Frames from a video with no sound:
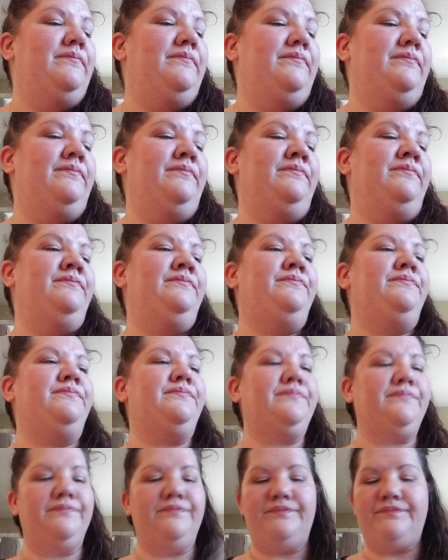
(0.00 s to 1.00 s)

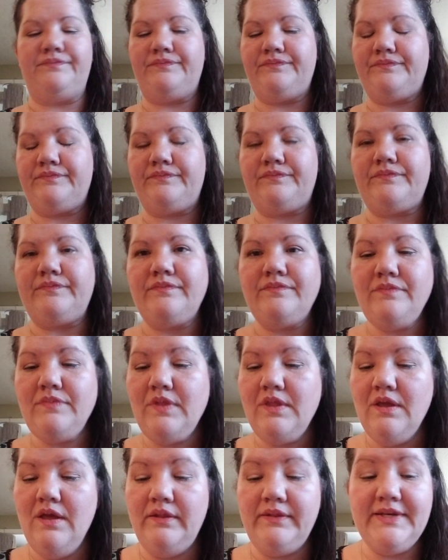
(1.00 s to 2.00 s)

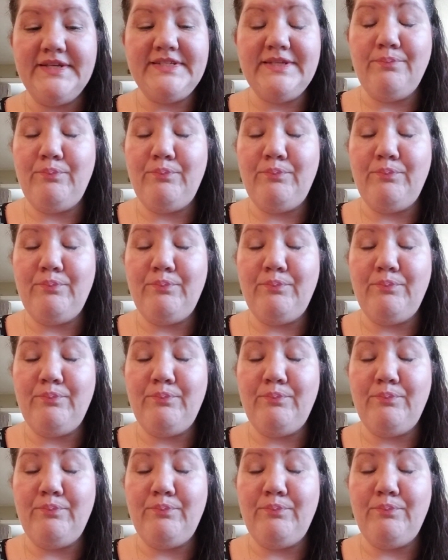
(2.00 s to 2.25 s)
Unless I